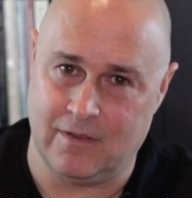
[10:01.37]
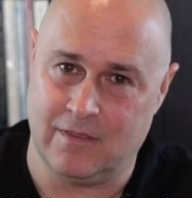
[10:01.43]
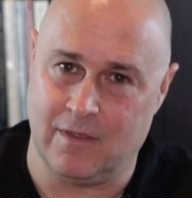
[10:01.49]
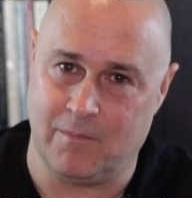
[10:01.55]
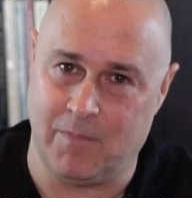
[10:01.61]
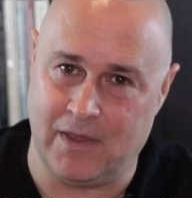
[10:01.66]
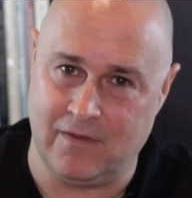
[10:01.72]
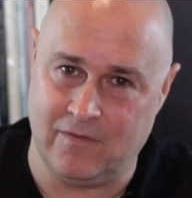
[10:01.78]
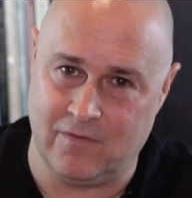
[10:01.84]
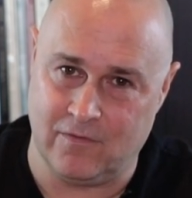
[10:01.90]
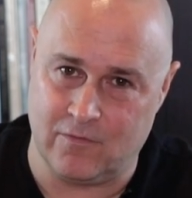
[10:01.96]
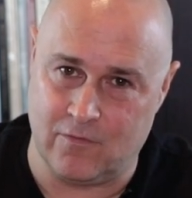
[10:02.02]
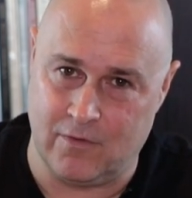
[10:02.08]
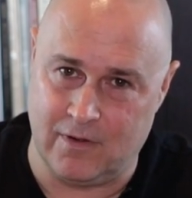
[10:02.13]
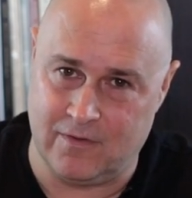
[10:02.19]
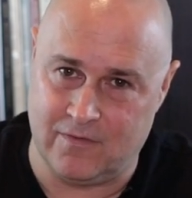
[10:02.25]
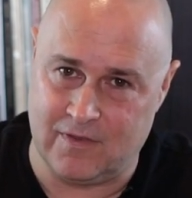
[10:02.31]
The bass is
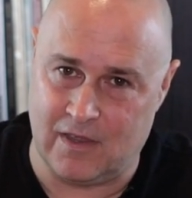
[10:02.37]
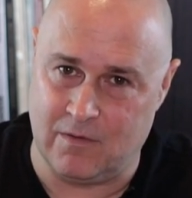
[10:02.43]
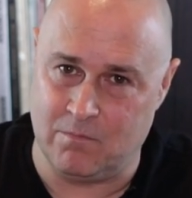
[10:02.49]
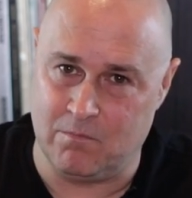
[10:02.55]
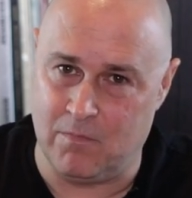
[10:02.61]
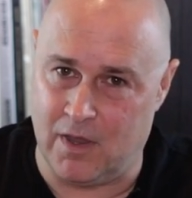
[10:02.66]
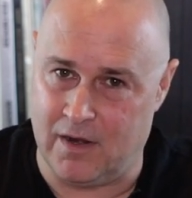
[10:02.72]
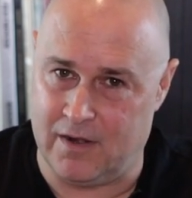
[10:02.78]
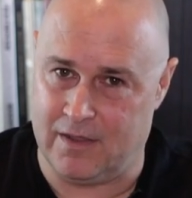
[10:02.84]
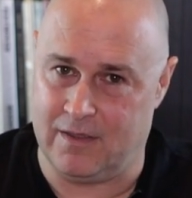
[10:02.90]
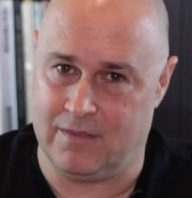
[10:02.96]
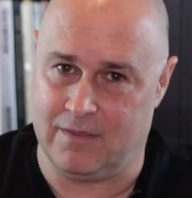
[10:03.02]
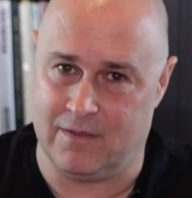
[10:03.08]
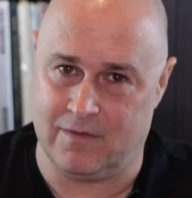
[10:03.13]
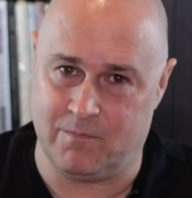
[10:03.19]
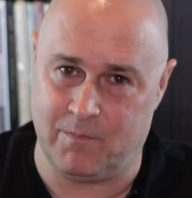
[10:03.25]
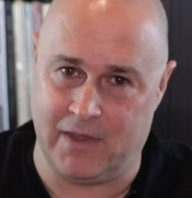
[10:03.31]
going to sound muddy. This